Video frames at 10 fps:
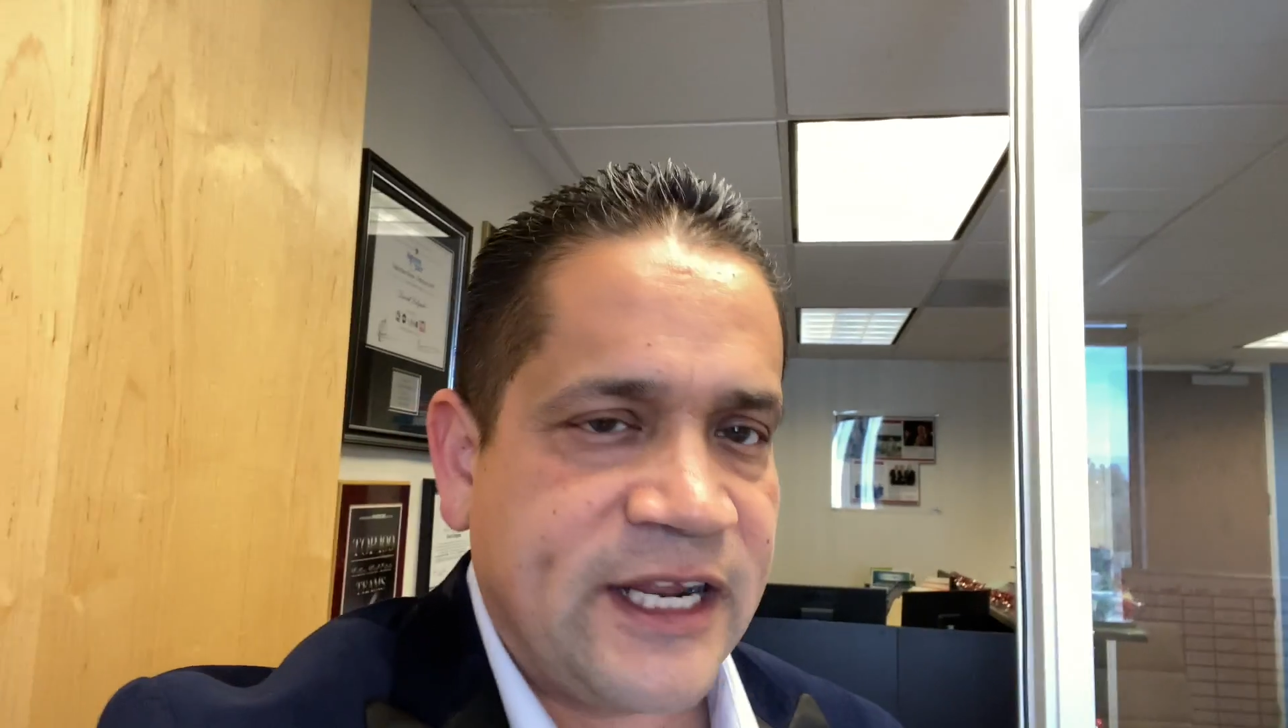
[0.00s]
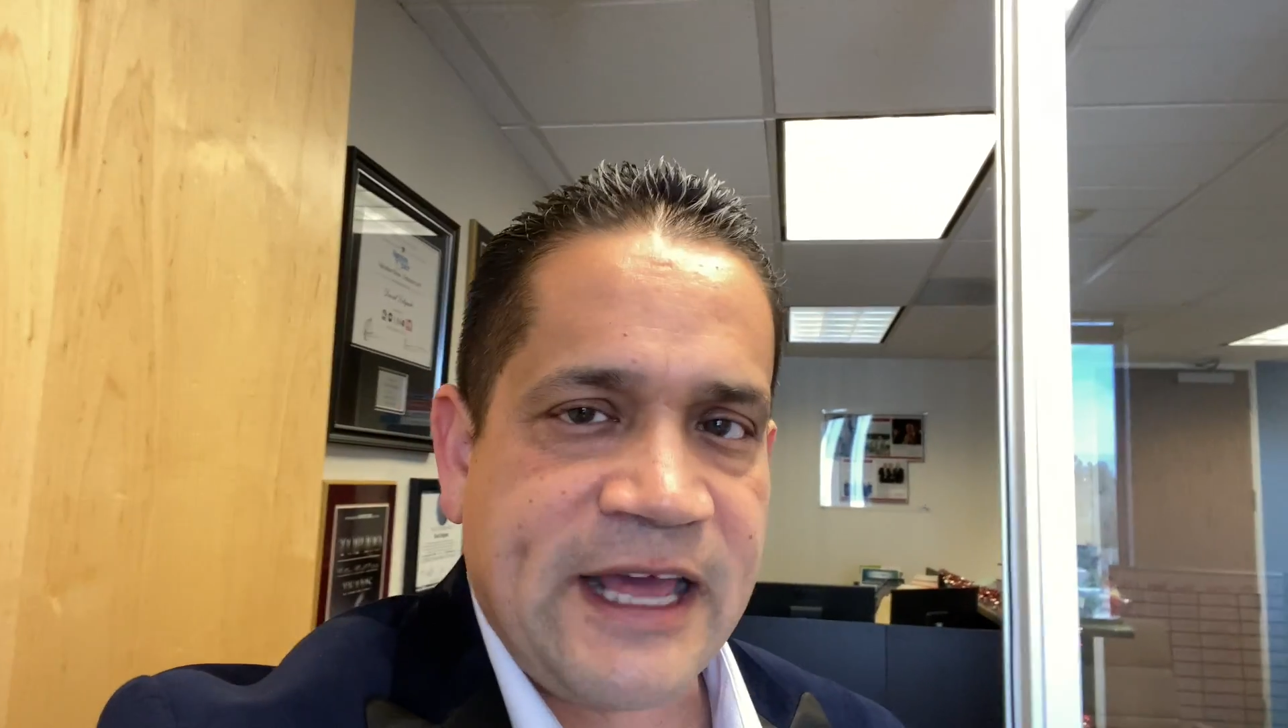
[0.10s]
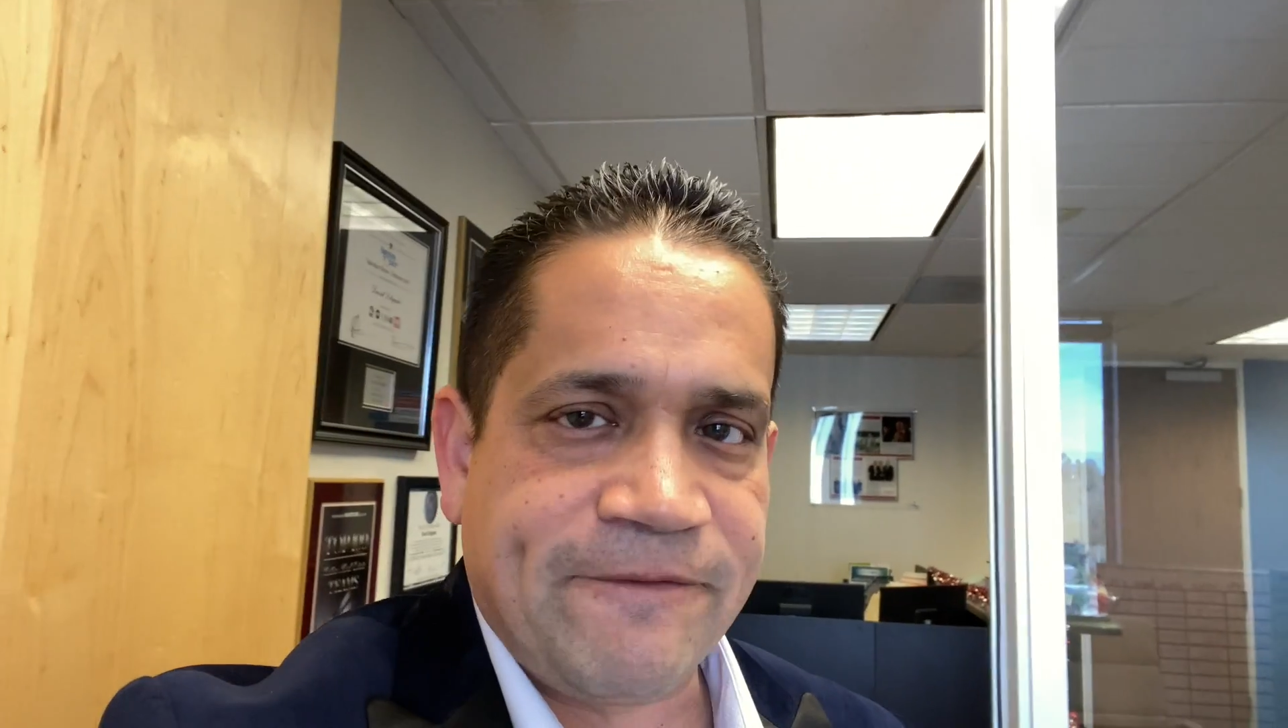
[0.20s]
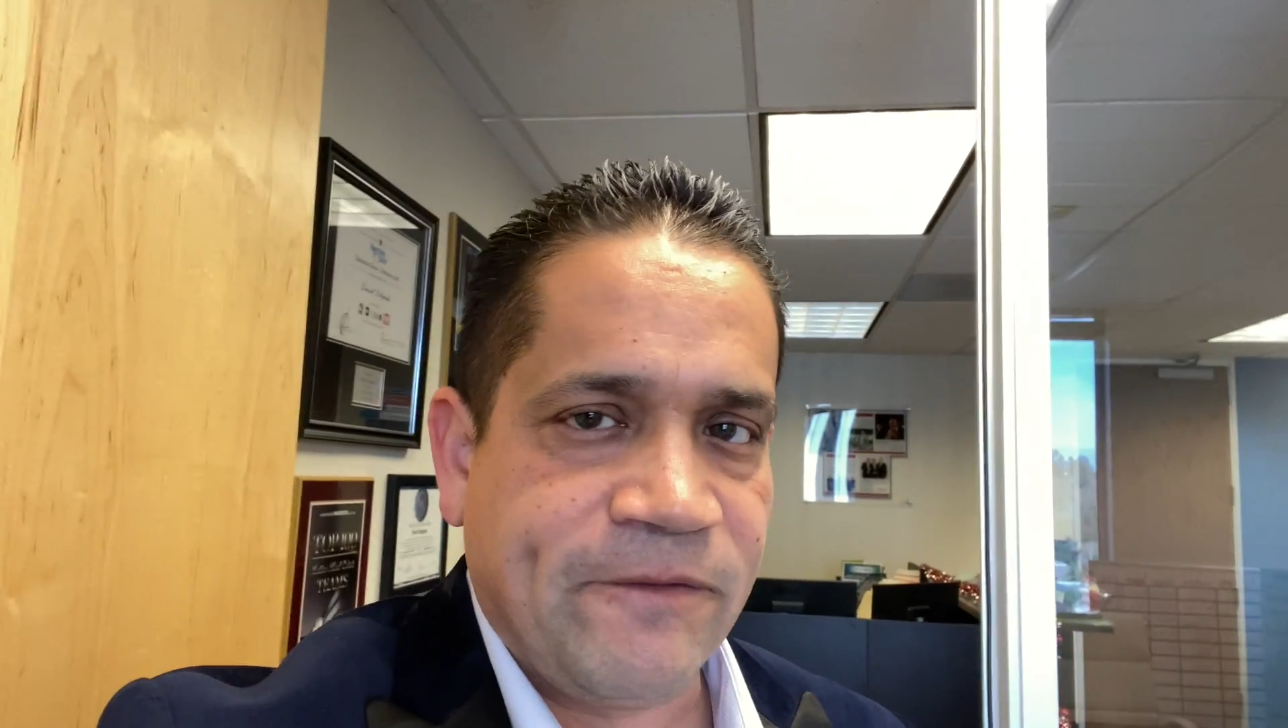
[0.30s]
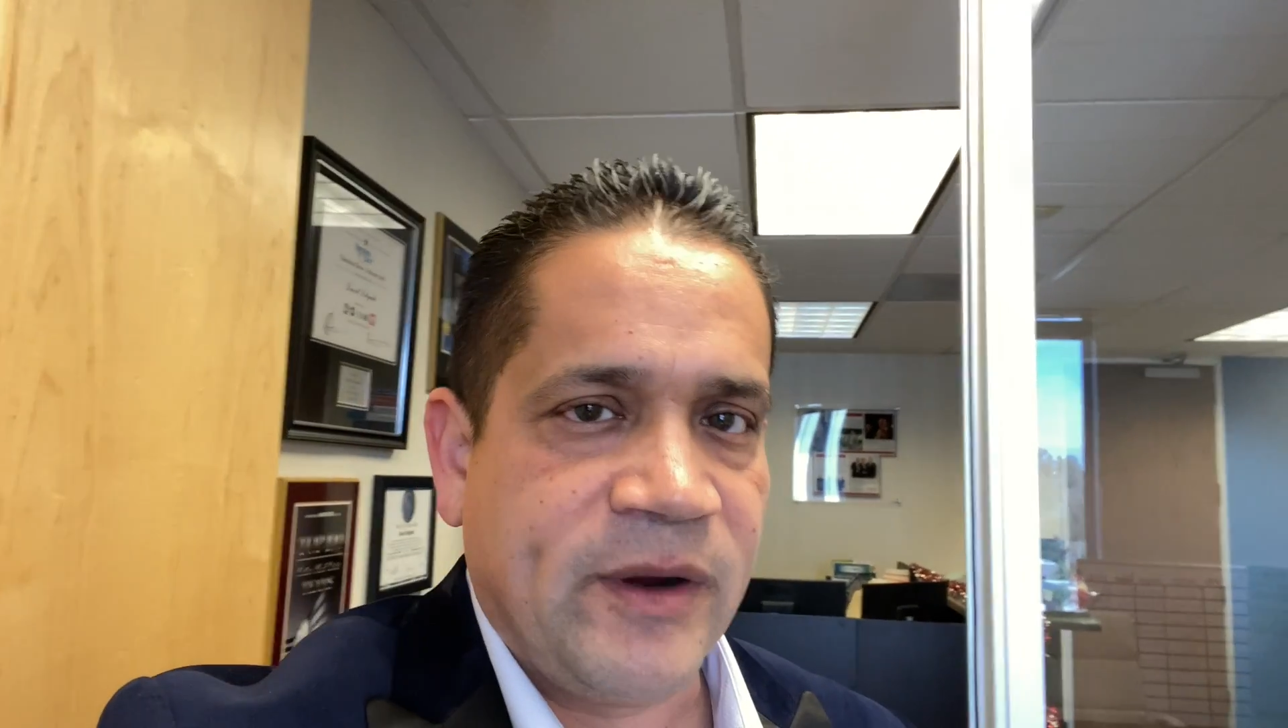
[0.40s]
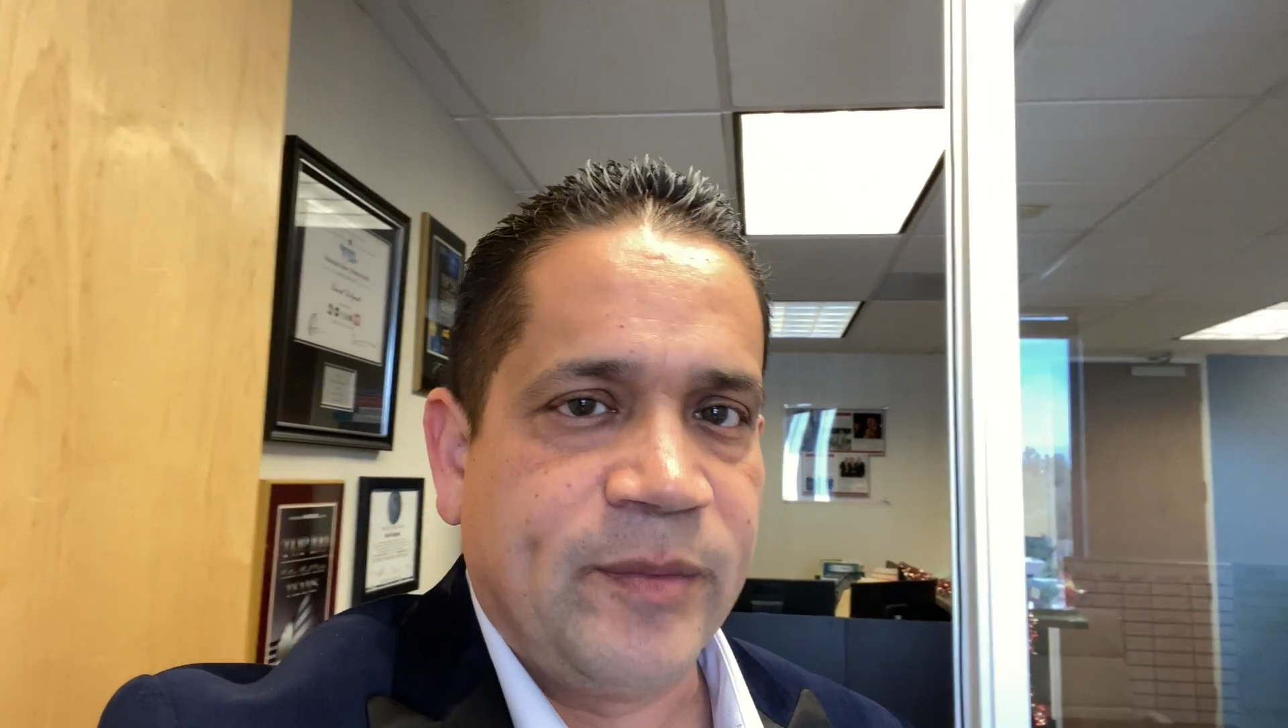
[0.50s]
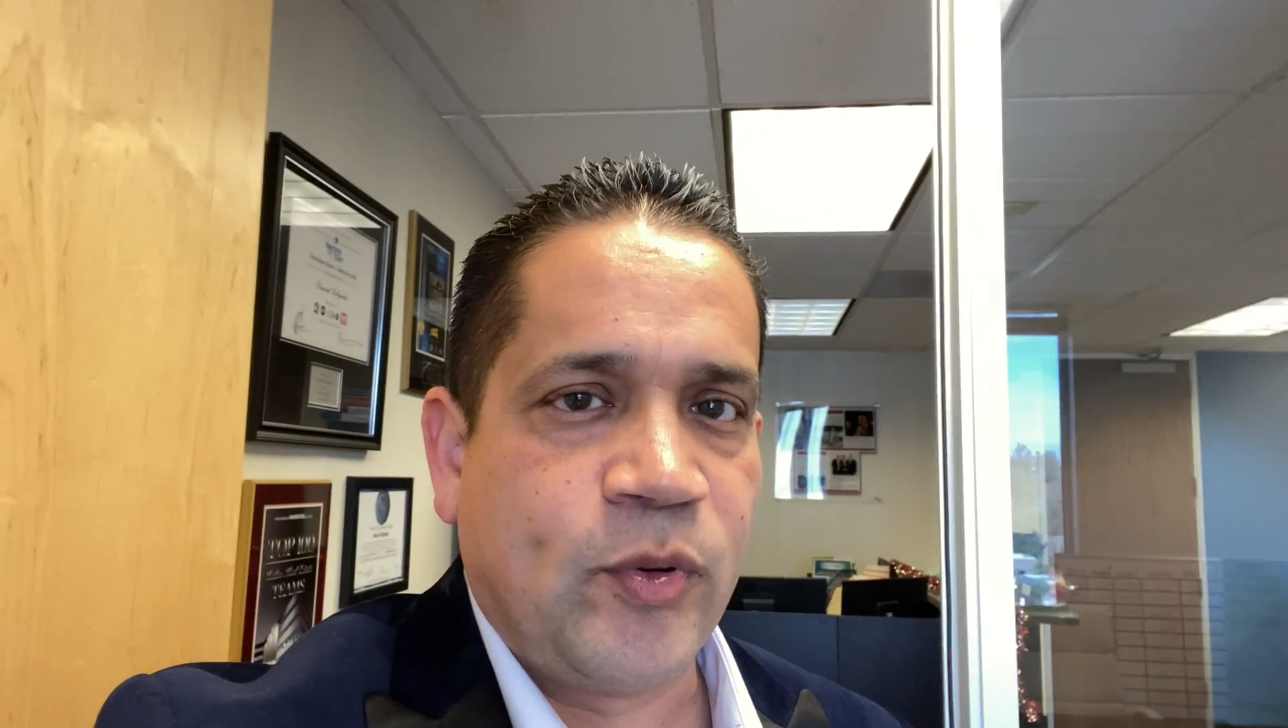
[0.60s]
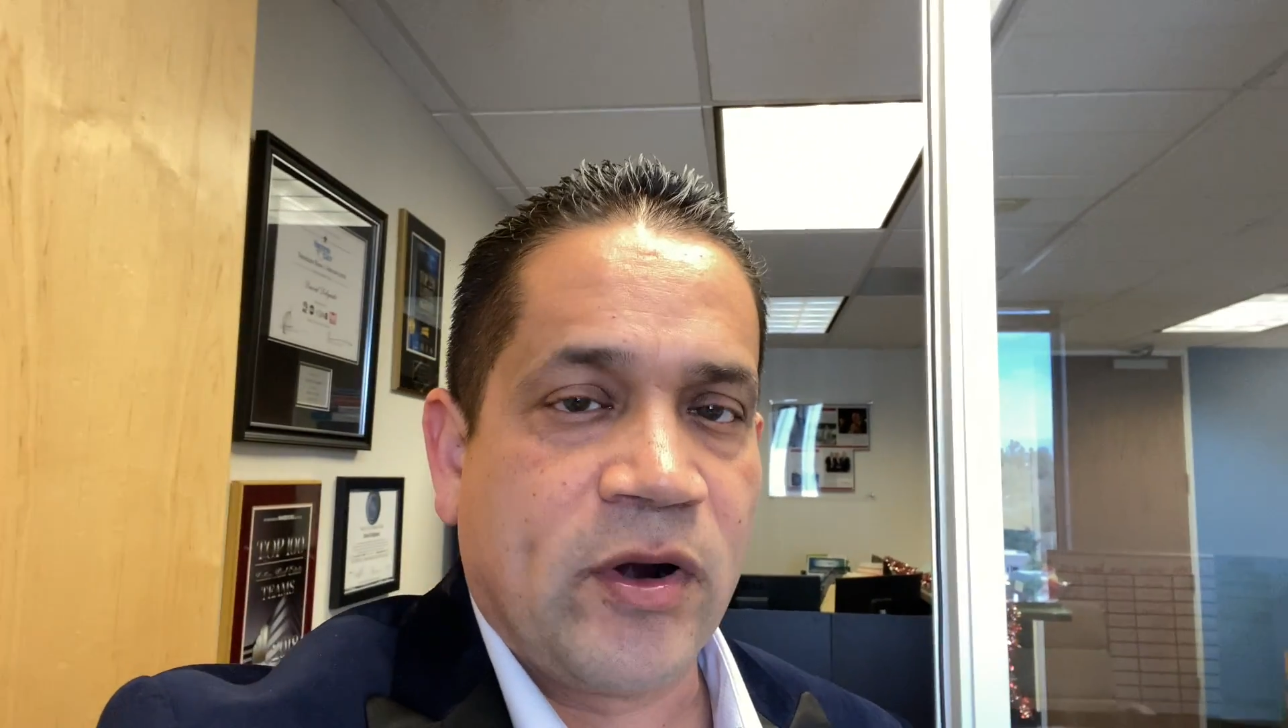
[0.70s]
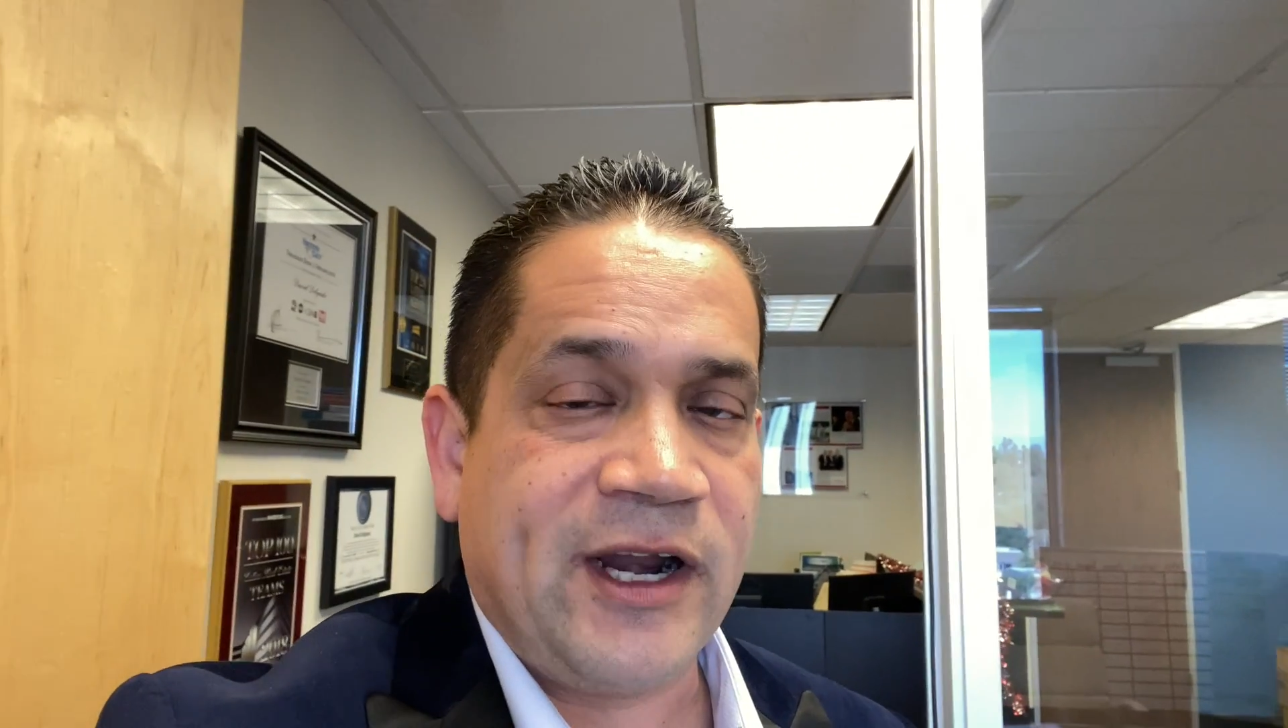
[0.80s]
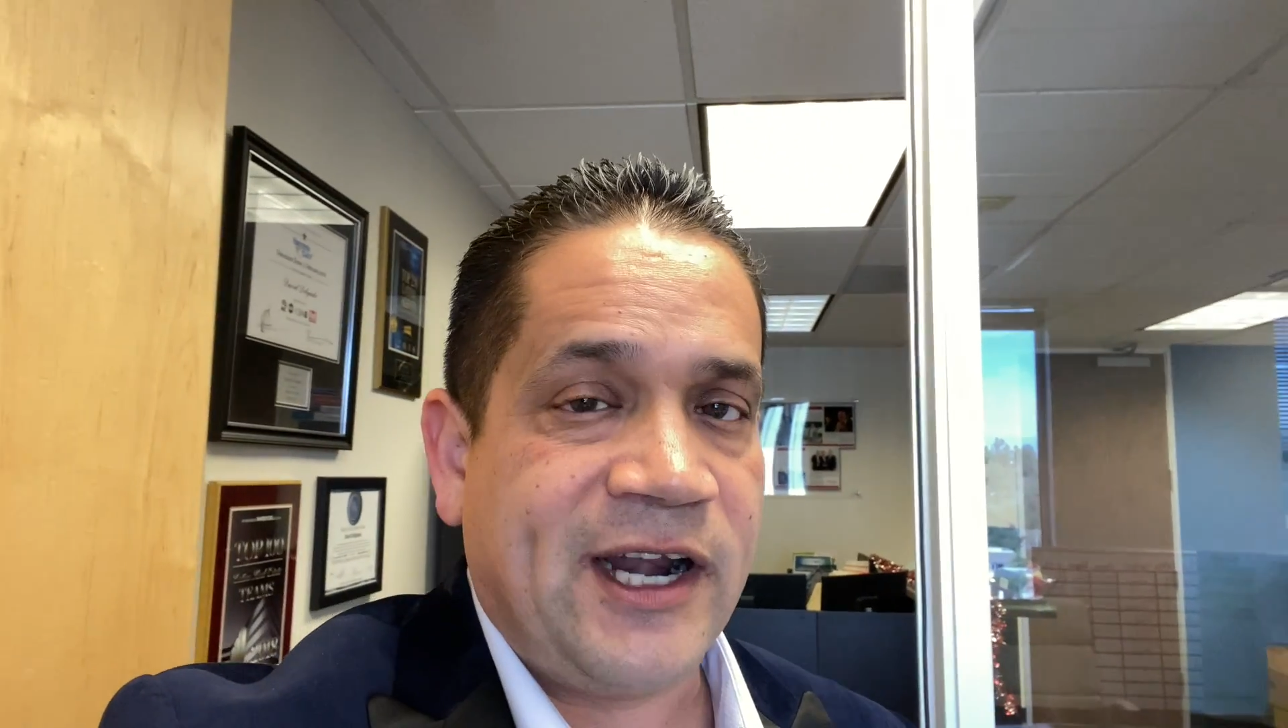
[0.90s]
in that free
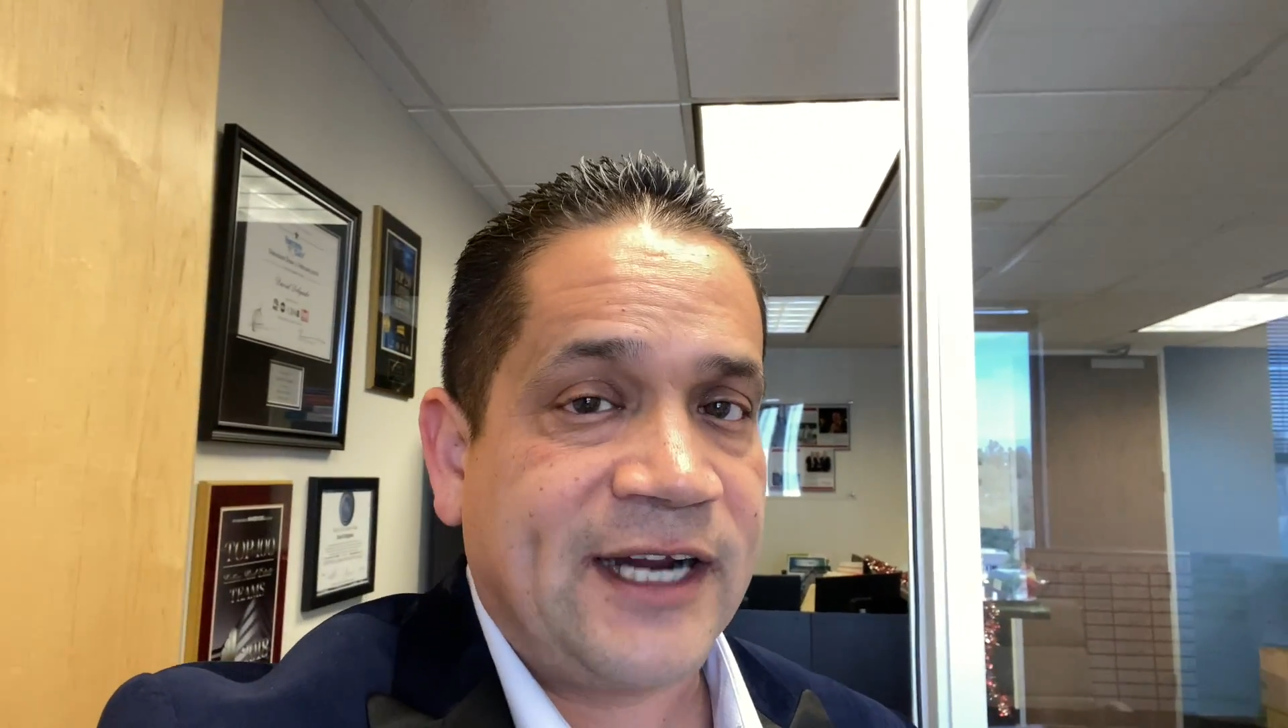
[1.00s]
report on